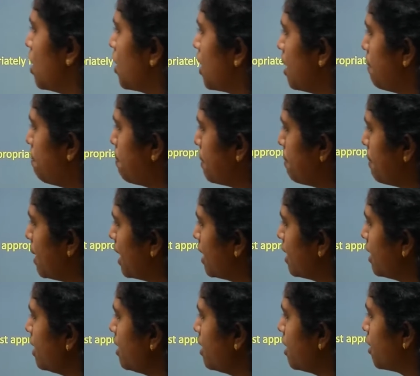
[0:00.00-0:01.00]

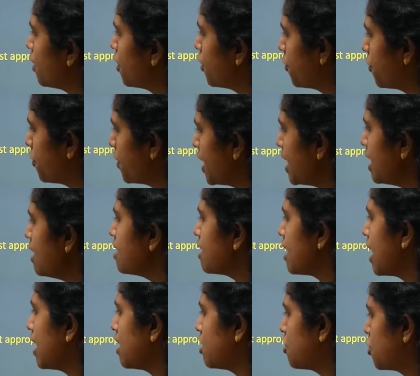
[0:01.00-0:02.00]
Reprimanded, revealed,
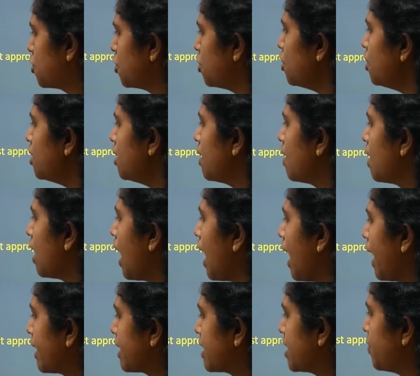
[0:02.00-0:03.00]
eschewed,
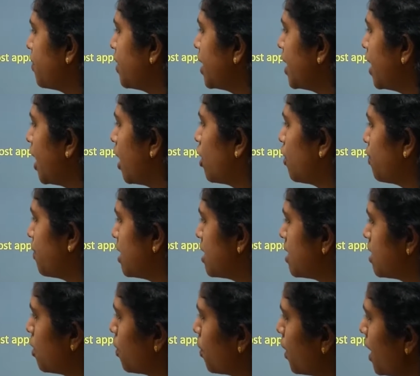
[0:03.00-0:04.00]
actively, none of this,
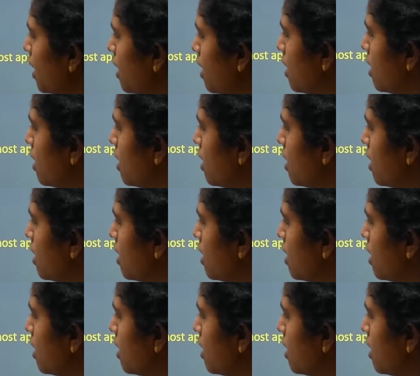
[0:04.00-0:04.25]
okay?